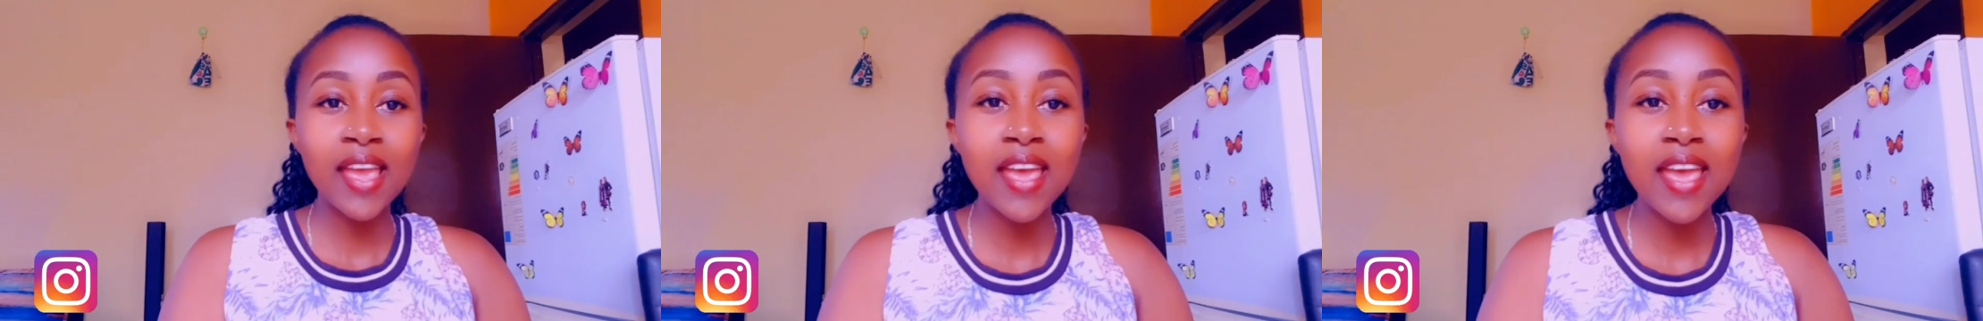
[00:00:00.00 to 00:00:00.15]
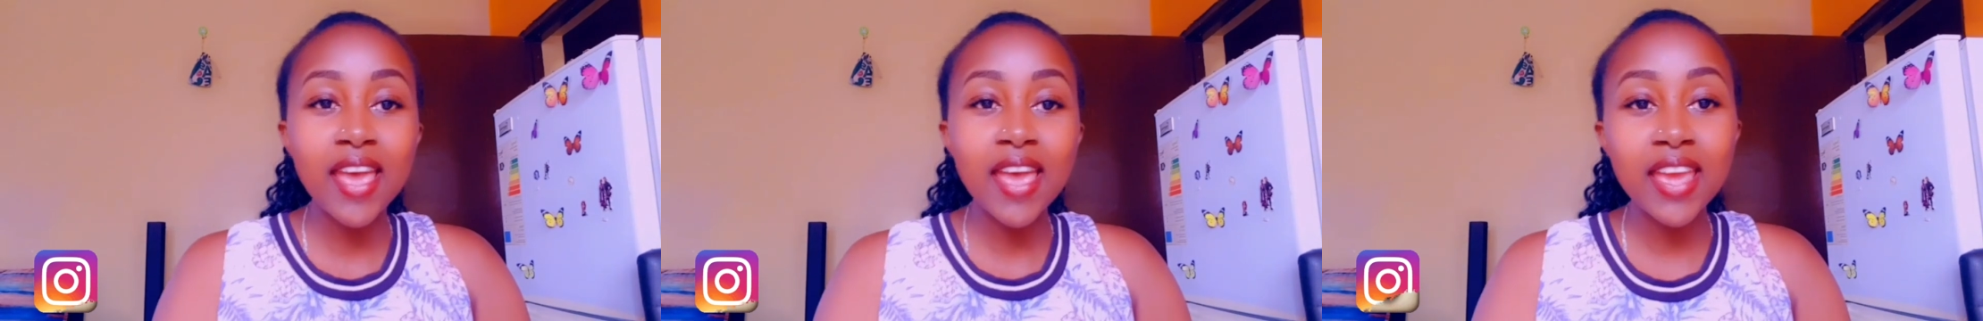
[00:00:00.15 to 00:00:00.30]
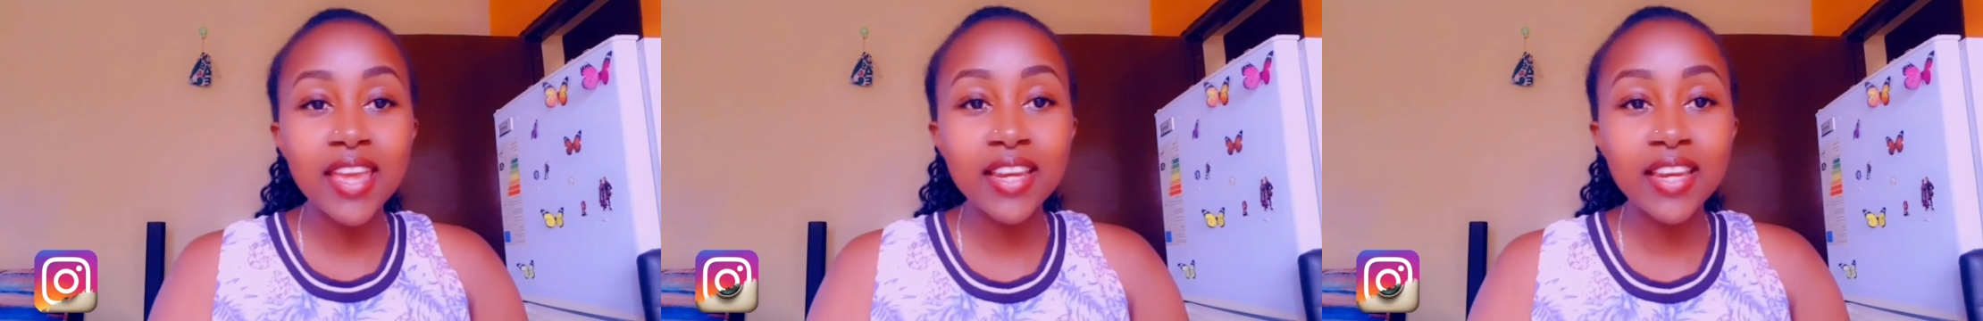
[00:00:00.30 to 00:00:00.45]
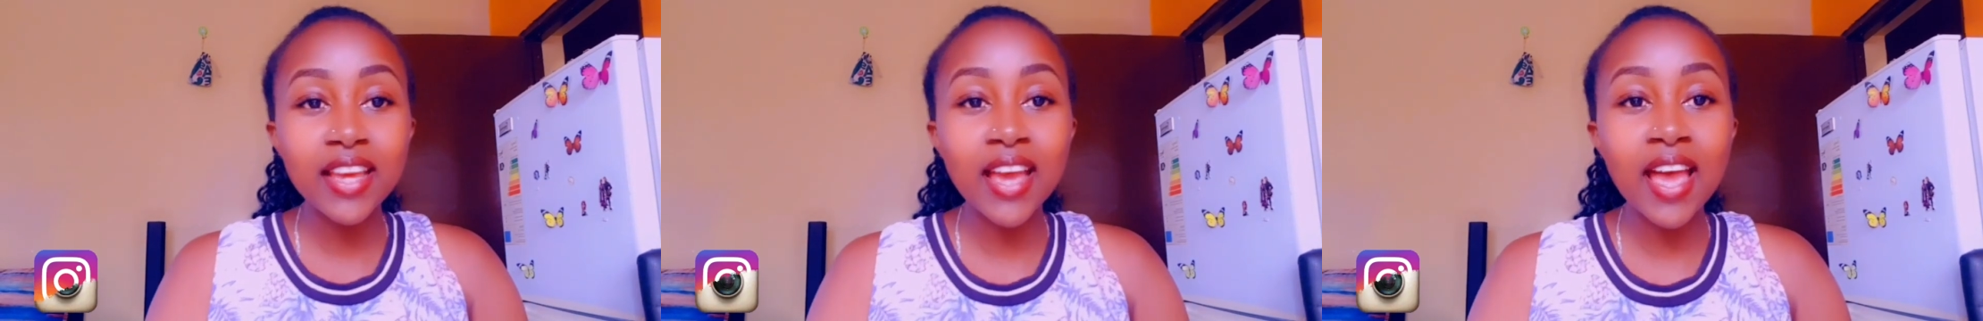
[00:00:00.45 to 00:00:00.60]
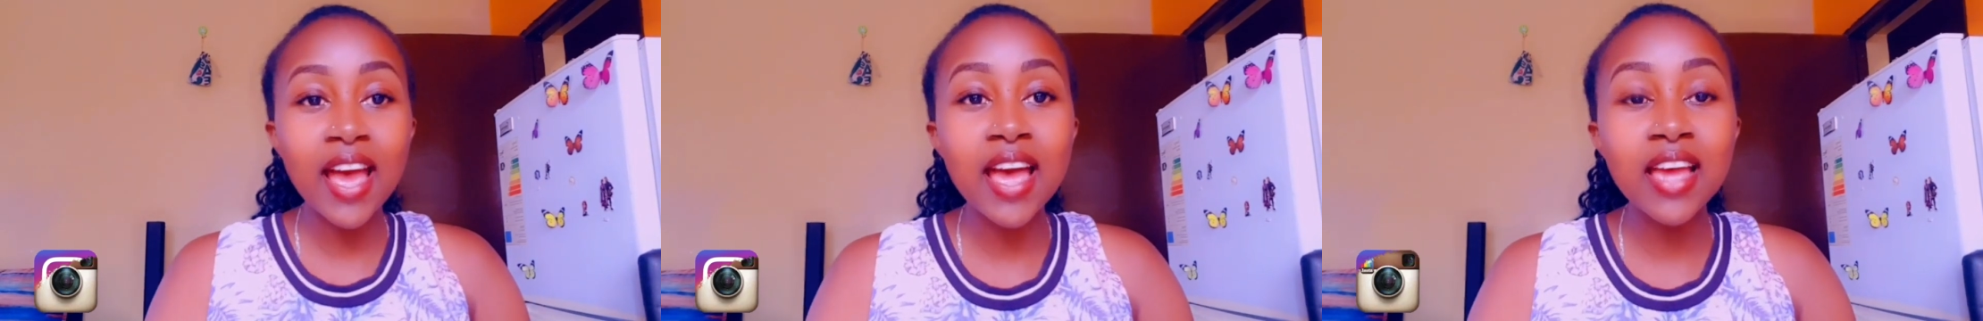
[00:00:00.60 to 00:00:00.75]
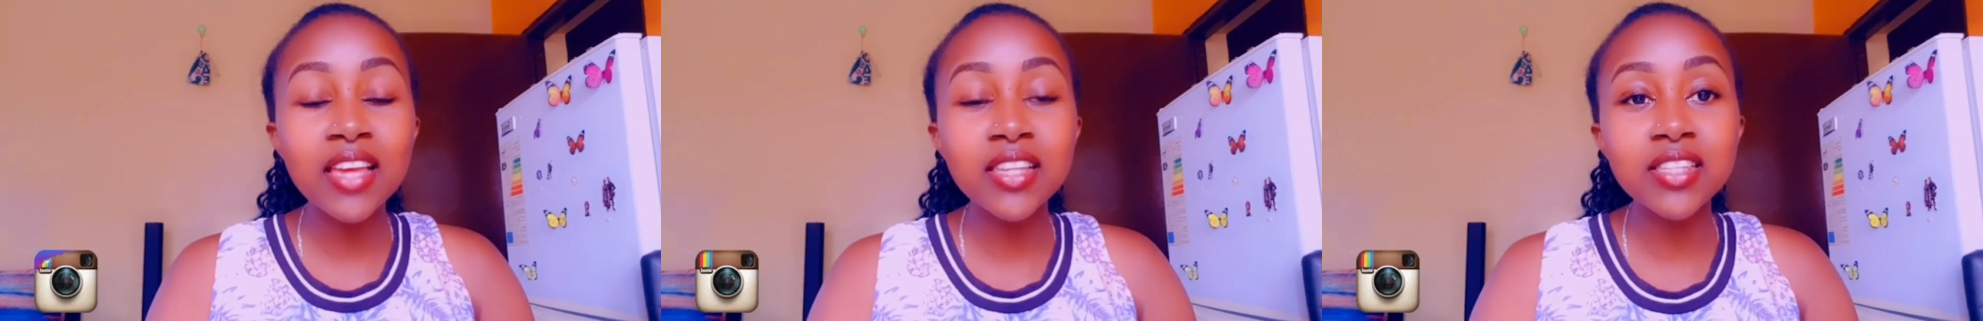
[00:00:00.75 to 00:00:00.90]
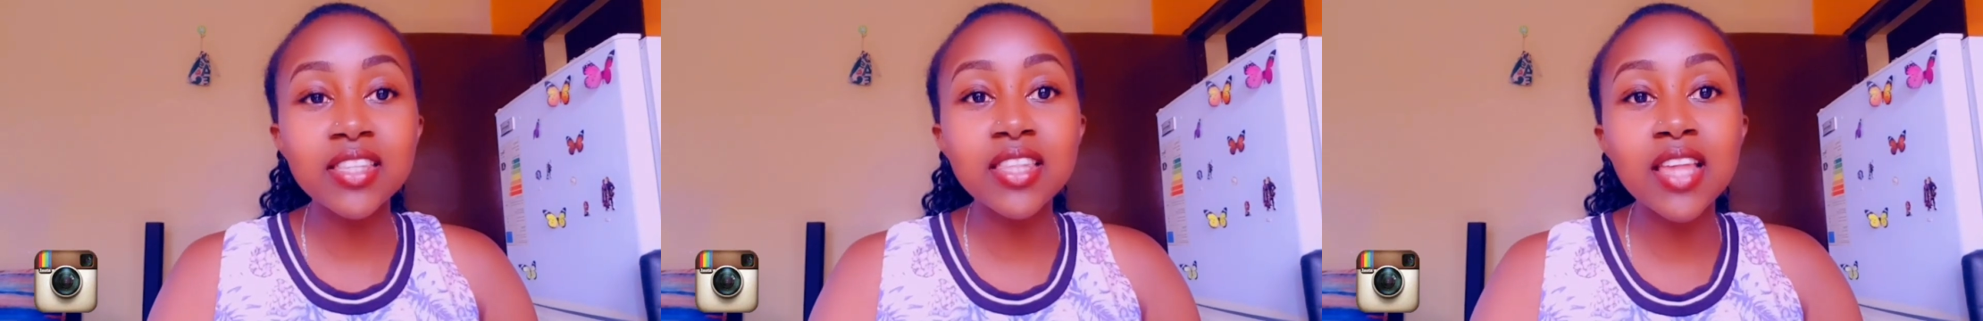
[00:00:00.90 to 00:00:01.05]
And
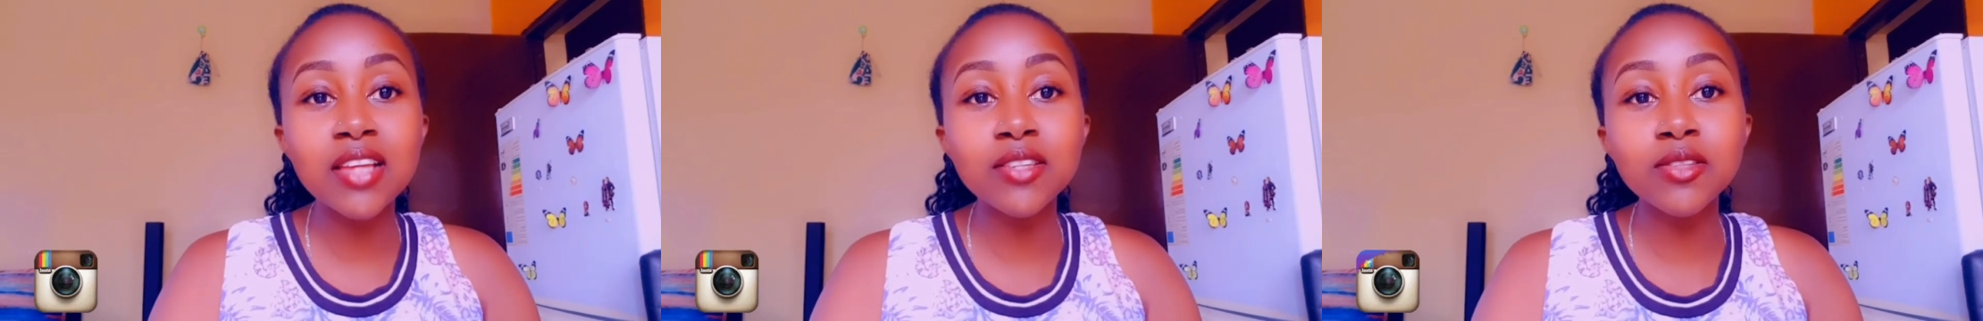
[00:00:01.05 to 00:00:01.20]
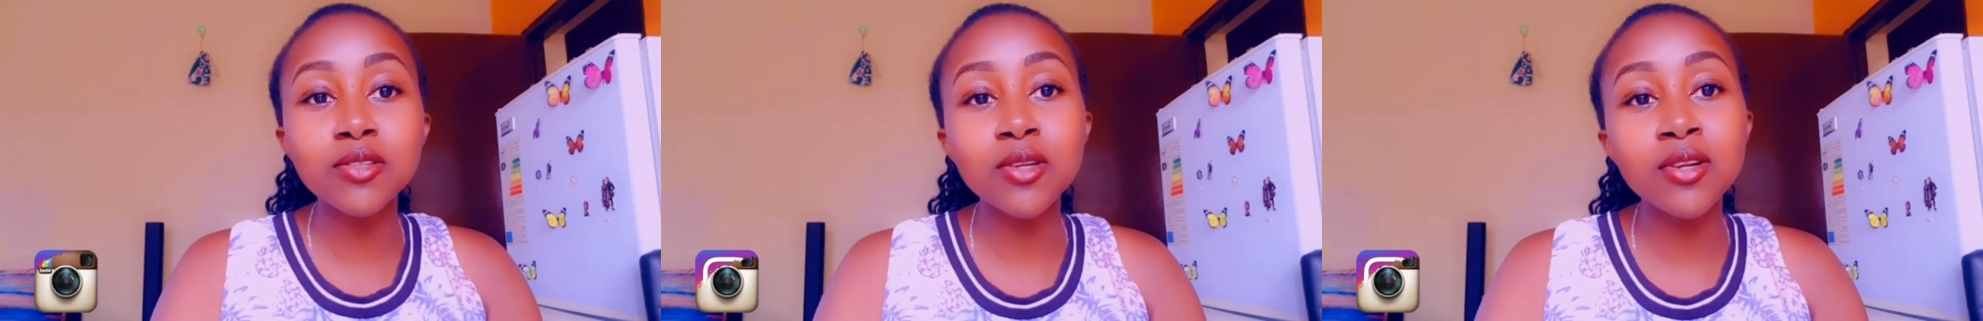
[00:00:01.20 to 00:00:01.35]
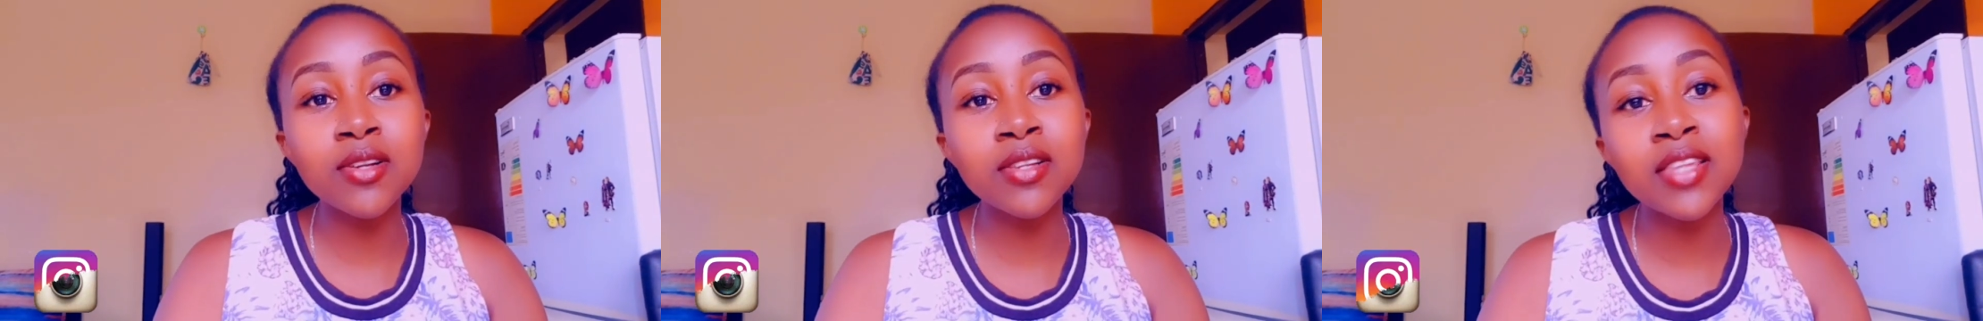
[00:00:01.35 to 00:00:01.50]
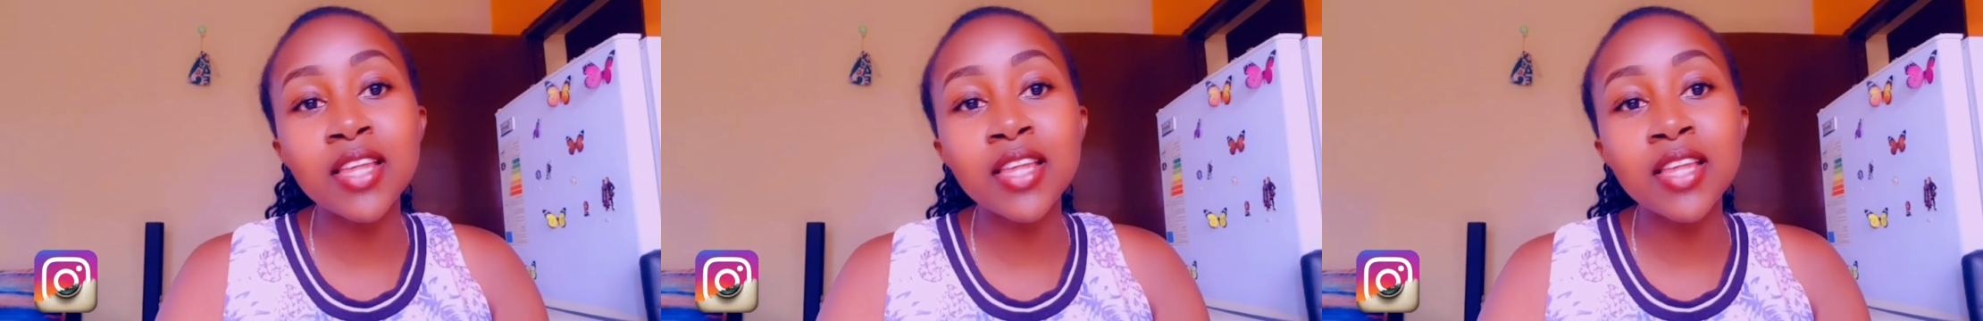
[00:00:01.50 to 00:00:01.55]
guys, that's all